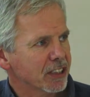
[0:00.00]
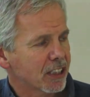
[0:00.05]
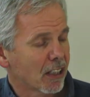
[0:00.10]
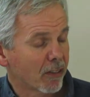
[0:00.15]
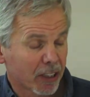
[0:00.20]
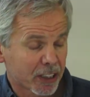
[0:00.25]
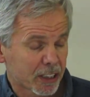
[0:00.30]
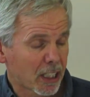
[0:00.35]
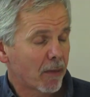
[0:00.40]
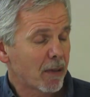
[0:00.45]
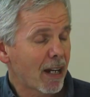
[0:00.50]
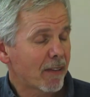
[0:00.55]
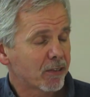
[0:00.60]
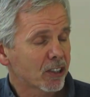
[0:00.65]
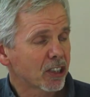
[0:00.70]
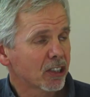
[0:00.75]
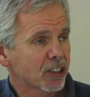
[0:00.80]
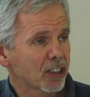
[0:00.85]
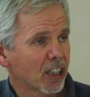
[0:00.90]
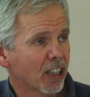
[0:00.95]
There were some
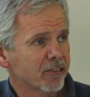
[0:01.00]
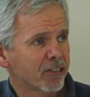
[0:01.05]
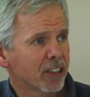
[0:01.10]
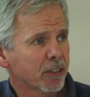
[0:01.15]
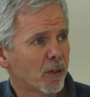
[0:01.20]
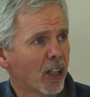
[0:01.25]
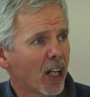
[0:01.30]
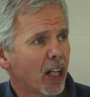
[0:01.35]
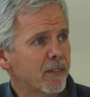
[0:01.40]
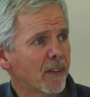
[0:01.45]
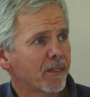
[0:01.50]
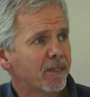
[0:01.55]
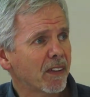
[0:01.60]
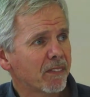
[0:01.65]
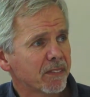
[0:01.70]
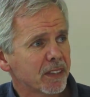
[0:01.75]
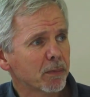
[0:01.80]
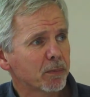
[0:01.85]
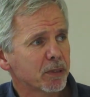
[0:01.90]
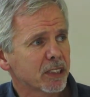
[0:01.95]
African countries where over
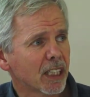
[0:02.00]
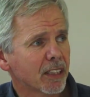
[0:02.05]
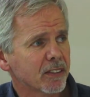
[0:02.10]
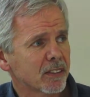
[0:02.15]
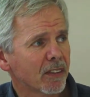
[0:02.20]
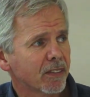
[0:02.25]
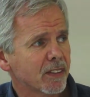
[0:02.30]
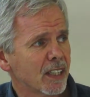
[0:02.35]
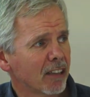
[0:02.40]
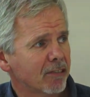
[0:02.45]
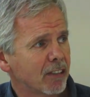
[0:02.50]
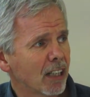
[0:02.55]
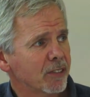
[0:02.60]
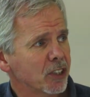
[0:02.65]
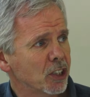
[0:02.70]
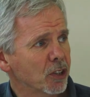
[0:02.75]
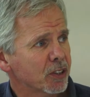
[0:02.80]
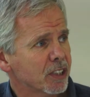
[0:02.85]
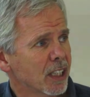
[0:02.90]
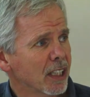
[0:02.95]
50% of their
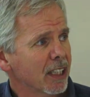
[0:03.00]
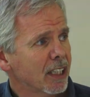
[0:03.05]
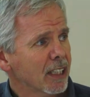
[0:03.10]
revenues